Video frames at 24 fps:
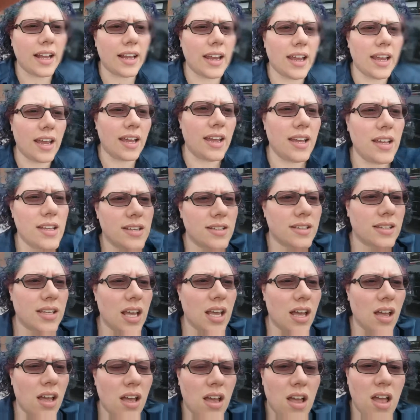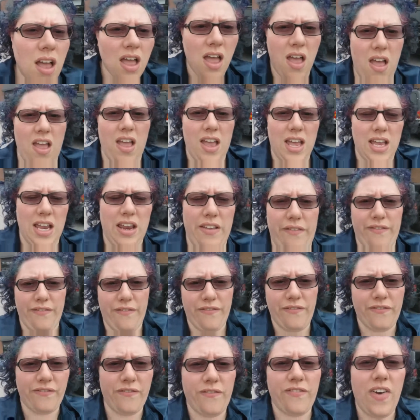is
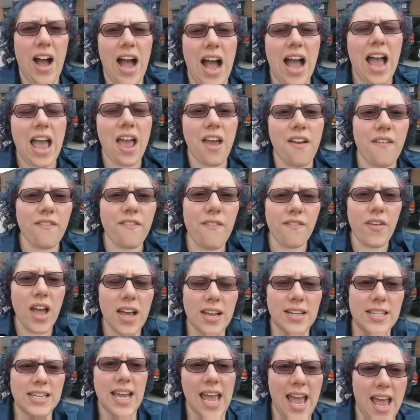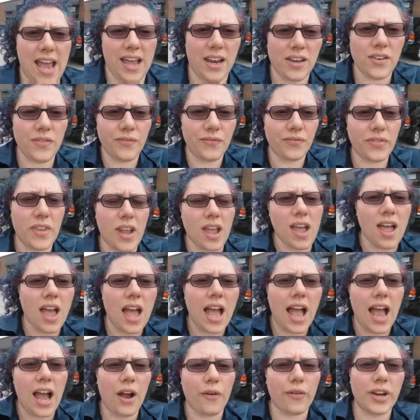
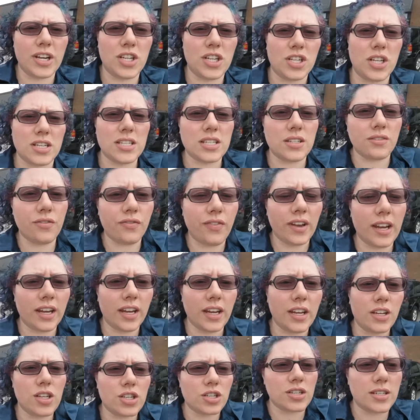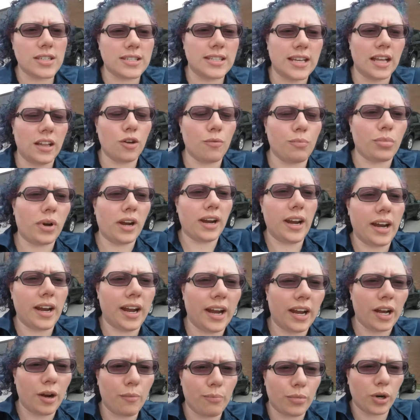5.10 and we just finished celebrating
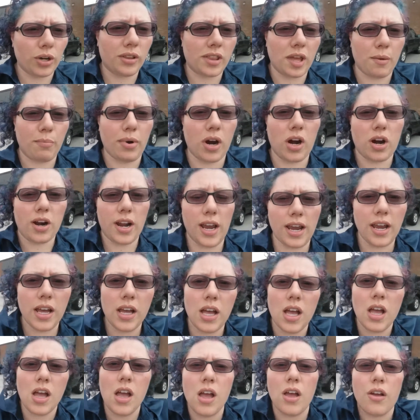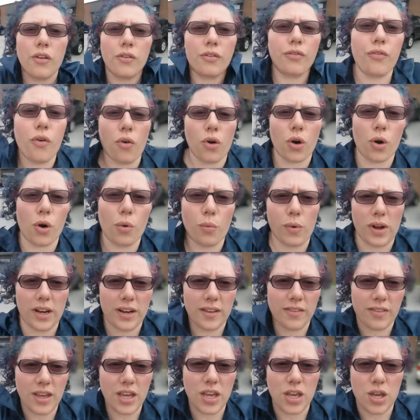a birthday party one
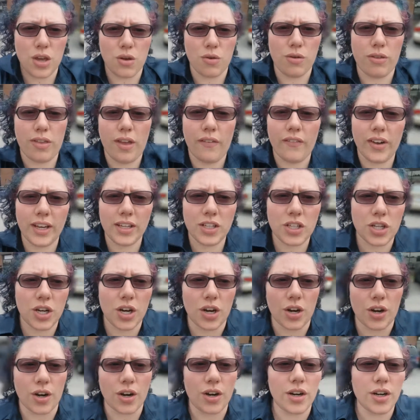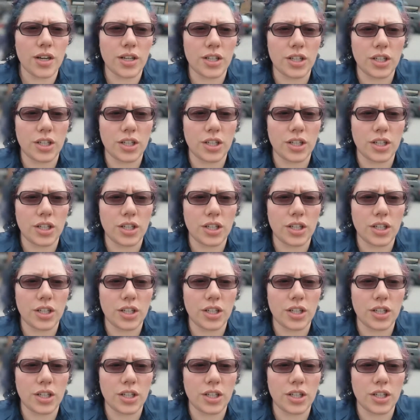of the youth at my church.